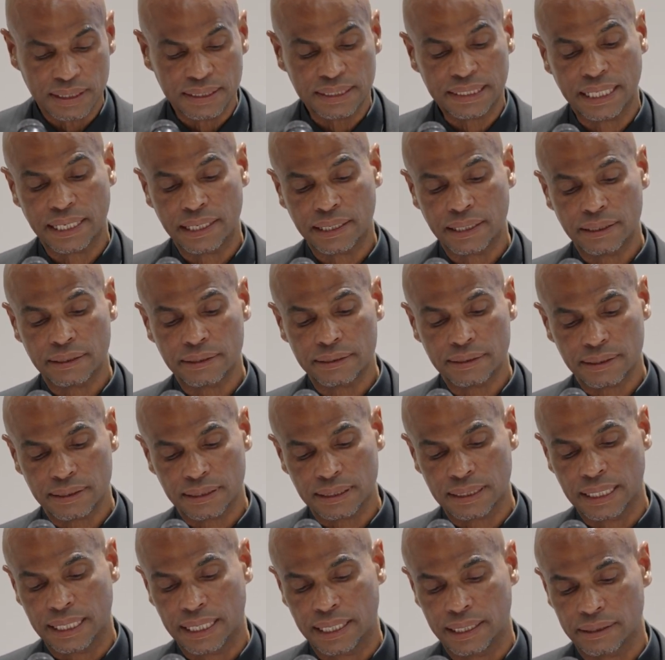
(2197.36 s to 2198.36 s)

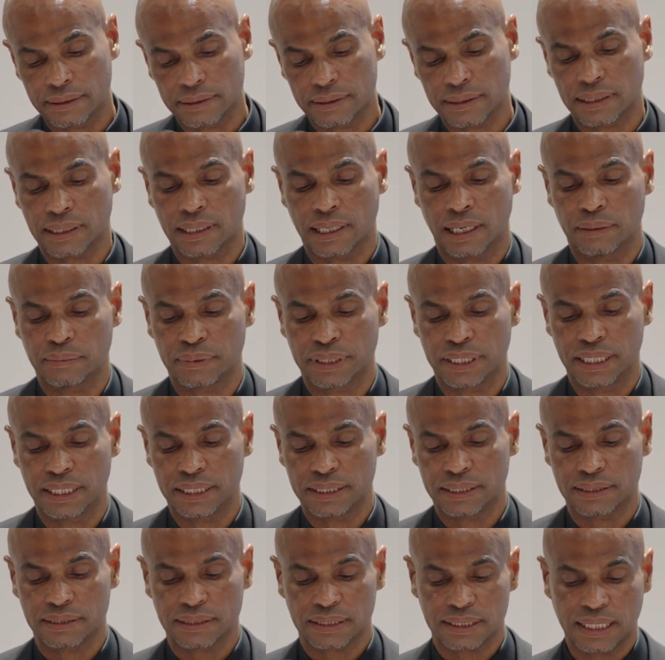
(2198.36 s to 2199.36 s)
Tiered, layered
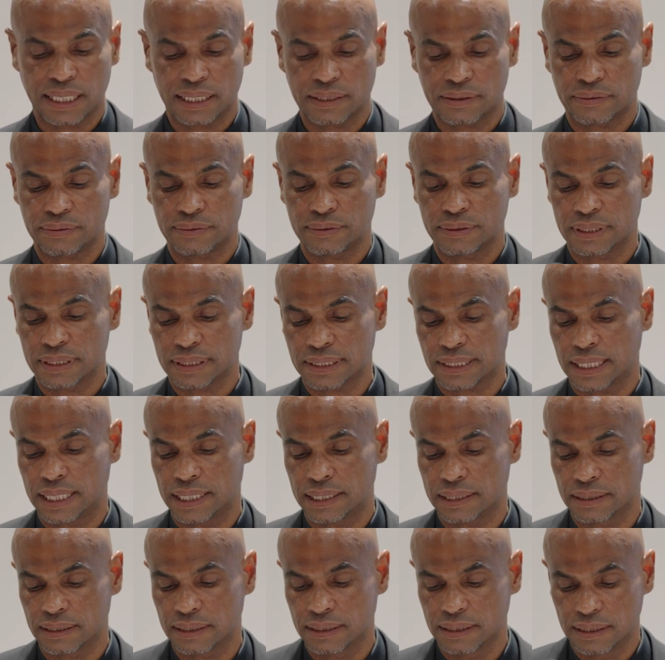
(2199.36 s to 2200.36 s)
accommodations cut through the
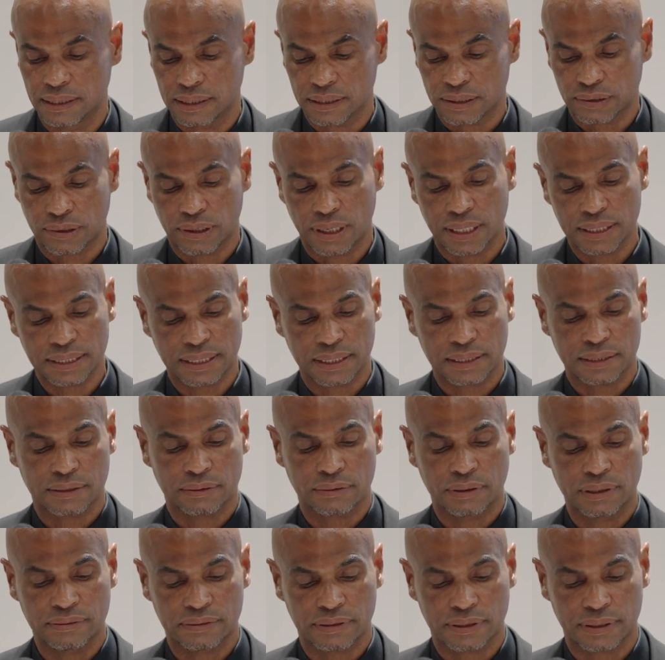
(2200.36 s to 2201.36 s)
site, crossing the
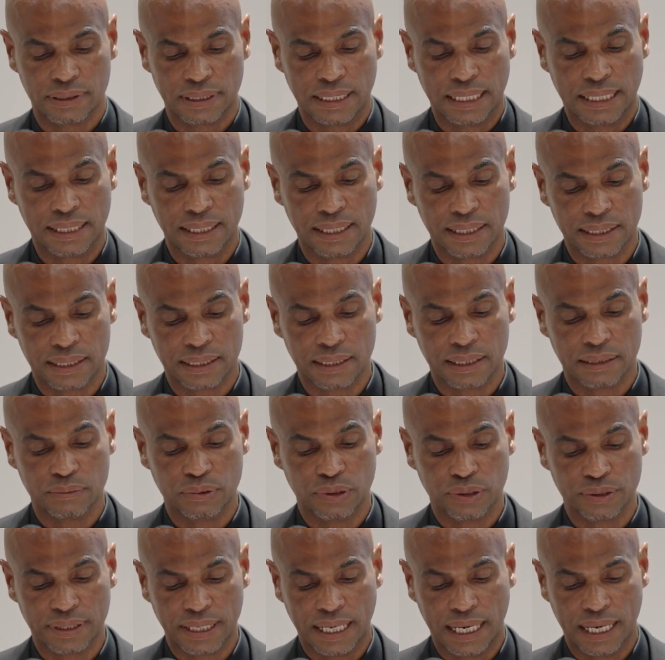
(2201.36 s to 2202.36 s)
river and linking
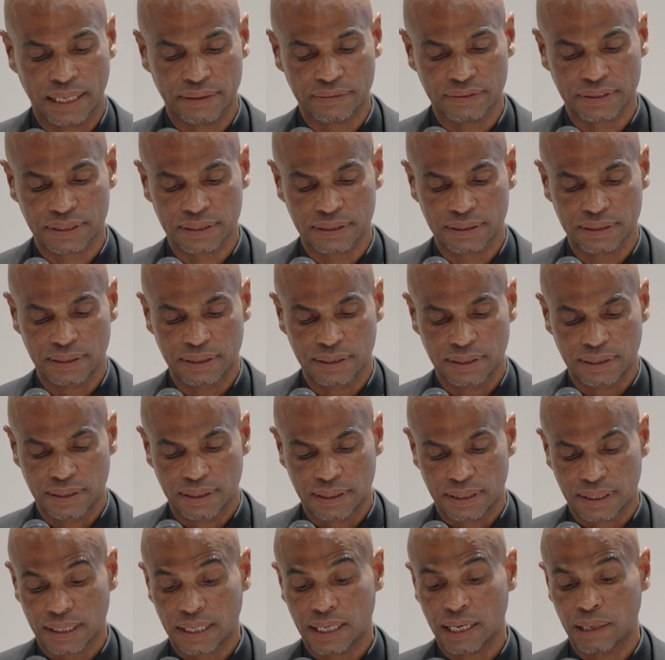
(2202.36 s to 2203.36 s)
both halves.
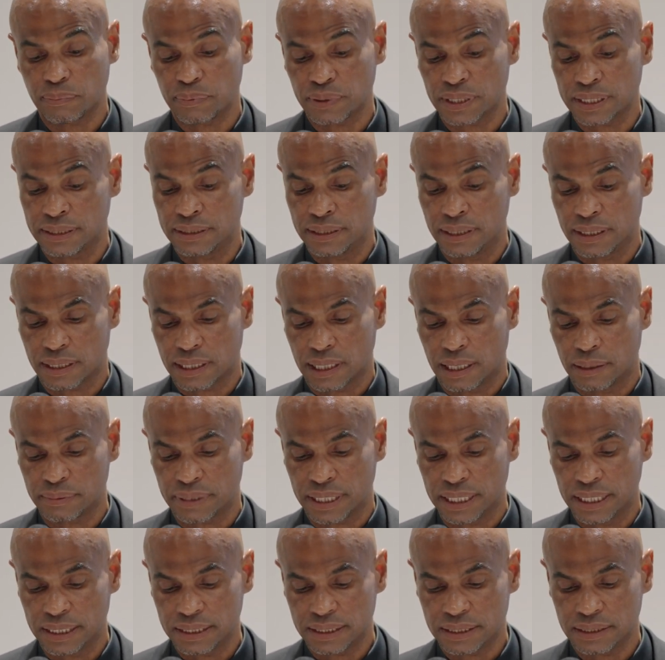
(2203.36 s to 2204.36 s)
Coupling the
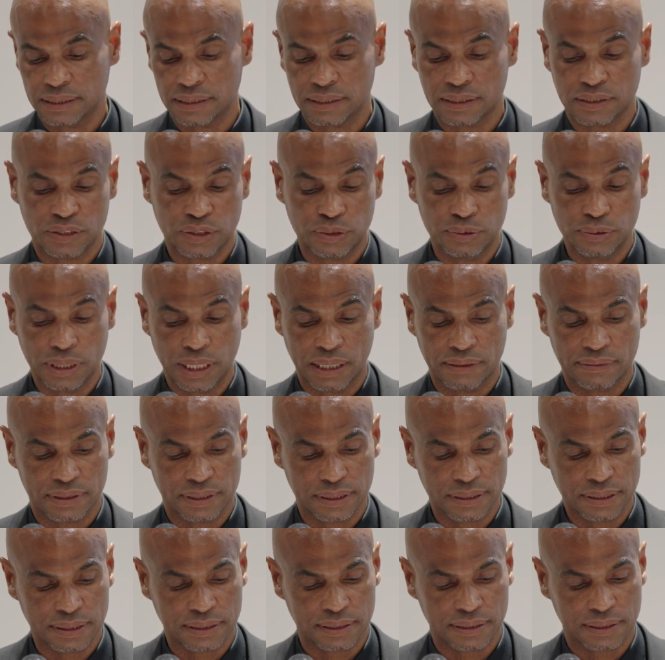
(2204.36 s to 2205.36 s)
accommodations on two
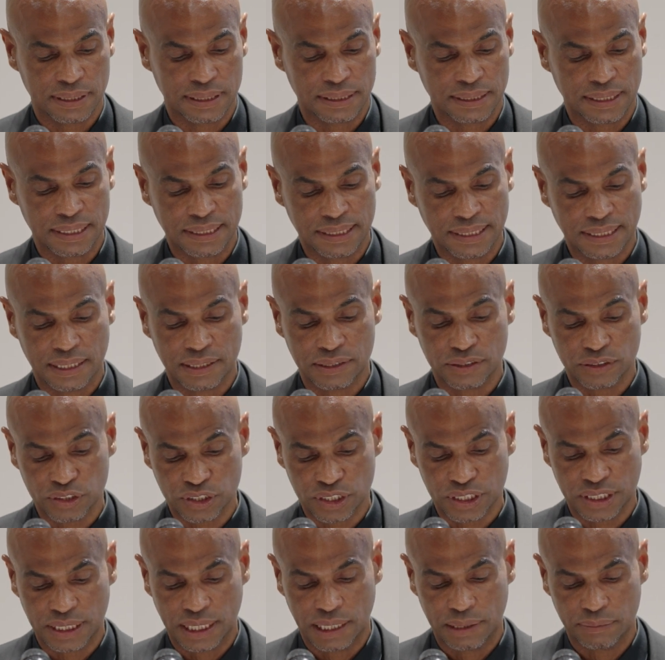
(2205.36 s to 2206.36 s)
levels is a
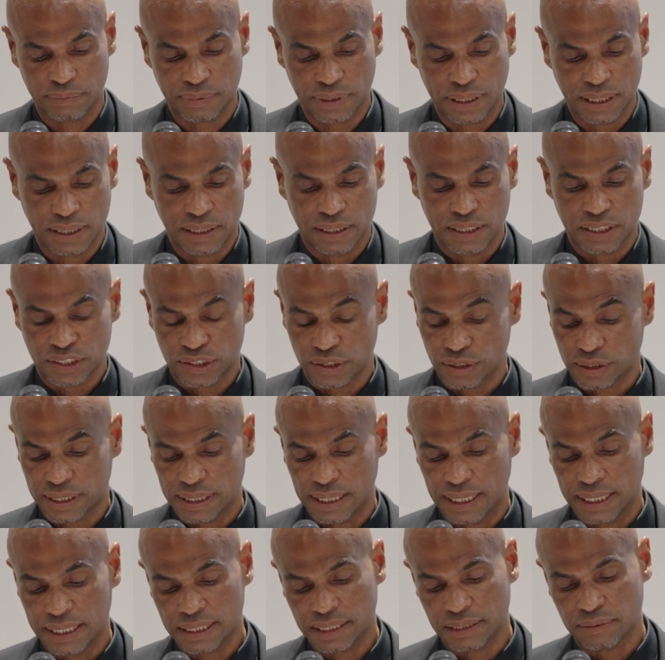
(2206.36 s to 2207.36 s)
scissor-shaped
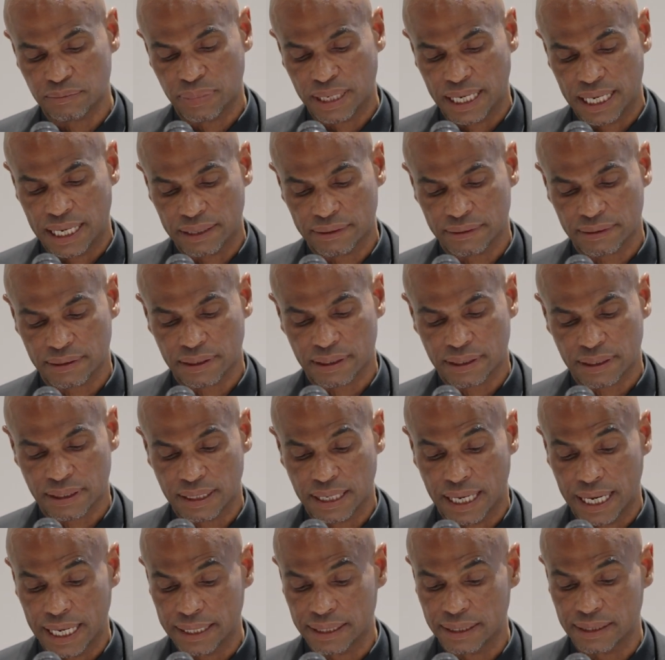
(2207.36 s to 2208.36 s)
circulation path
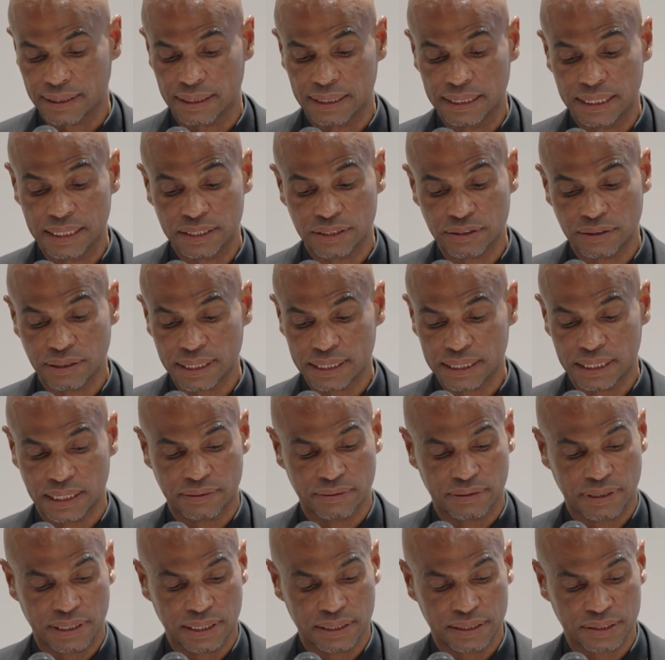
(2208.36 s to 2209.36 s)
guiding leisure
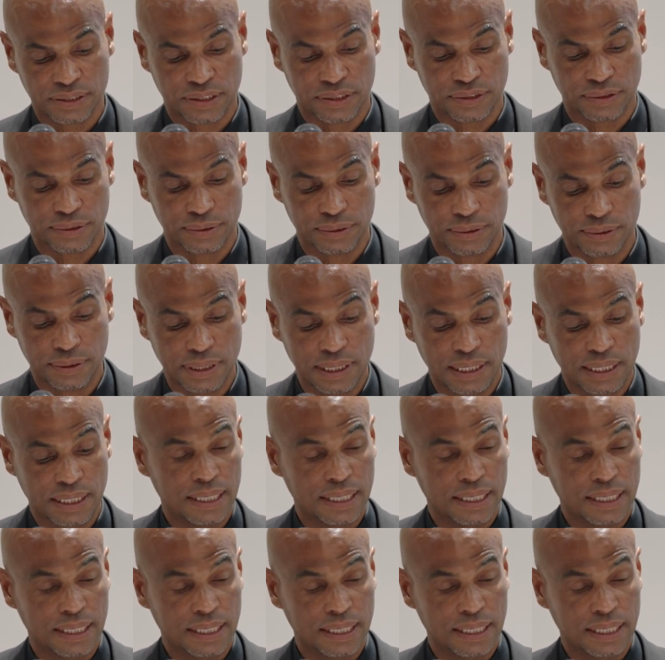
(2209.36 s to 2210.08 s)
activities through